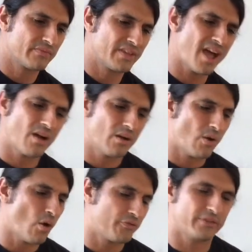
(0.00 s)
yeah,
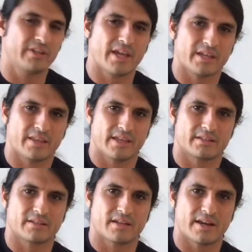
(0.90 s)
hopefully
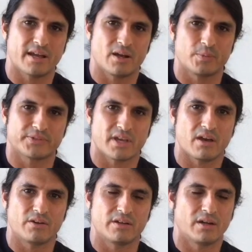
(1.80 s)
that kind of helps
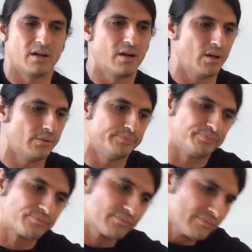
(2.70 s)
out.
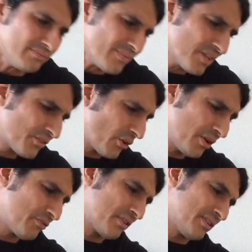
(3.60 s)

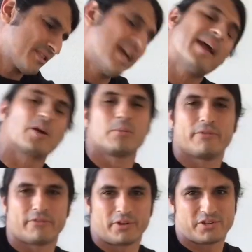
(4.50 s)
Sorry for the terrible
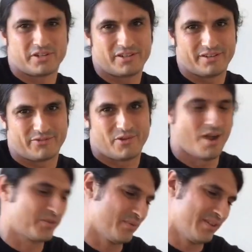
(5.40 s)
version of
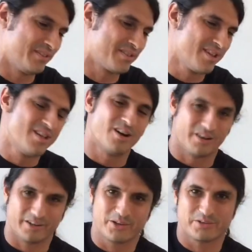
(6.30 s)
Crosswinds on
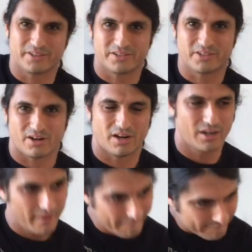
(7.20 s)
an acoustic
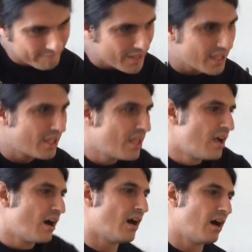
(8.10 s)
guitar.
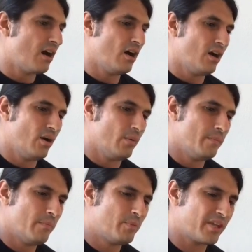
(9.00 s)

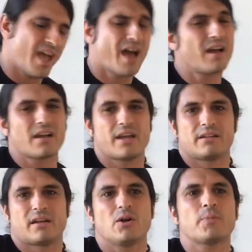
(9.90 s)
But yeah,
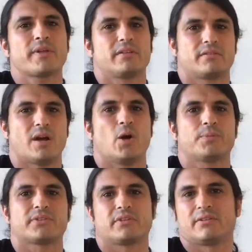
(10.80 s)
I hope that
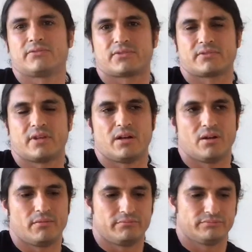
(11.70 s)
helps and gives
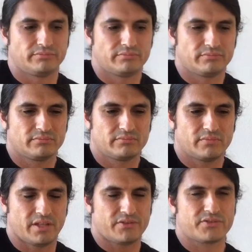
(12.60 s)

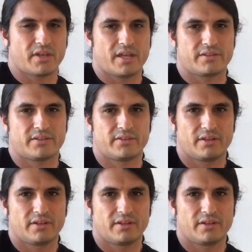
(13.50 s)
insight